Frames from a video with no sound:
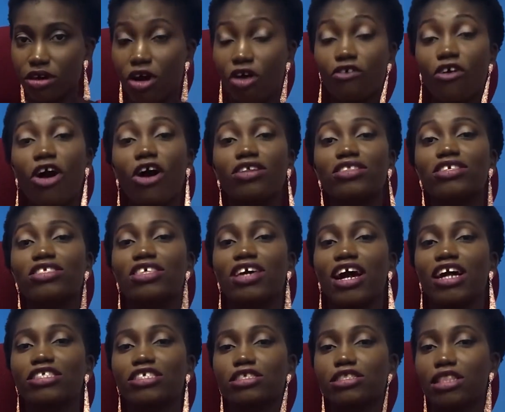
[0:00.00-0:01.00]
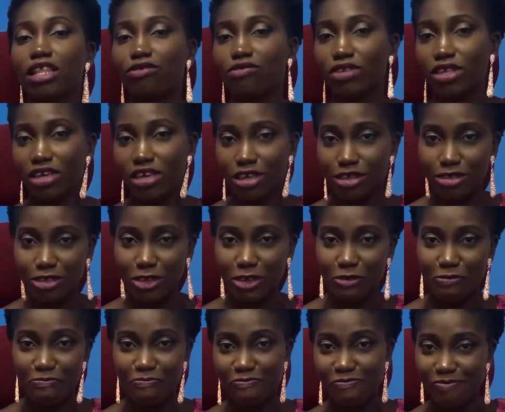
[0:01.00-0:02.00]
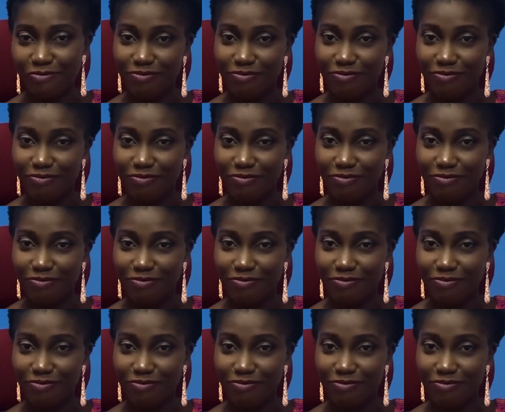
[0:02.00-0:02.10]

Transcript: of all the charges leveled against him.